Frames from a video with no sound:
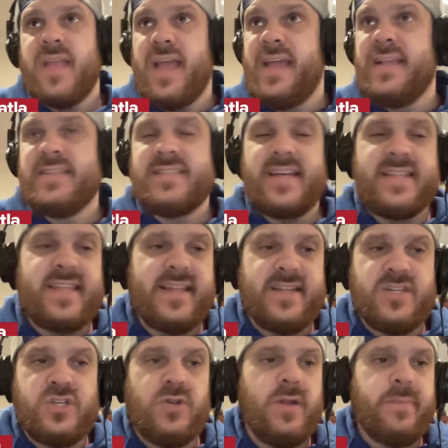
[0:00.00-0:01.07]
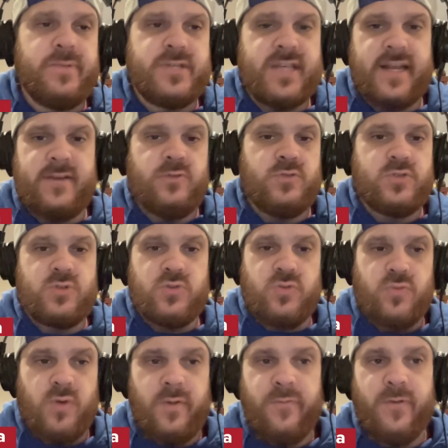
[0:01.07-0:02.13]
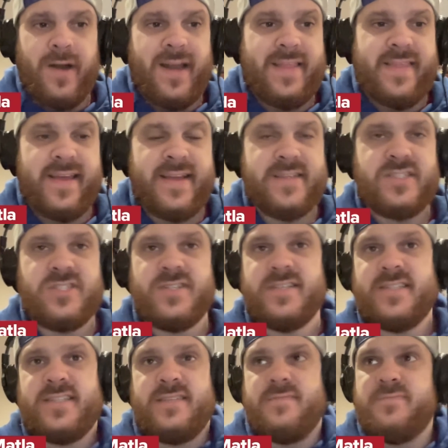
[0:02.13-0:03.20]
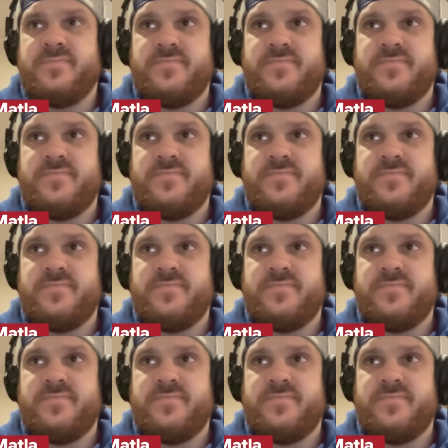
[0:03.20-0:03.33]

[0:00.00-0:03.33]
And it's not that his shooting percentage was through the roof or anything. It's just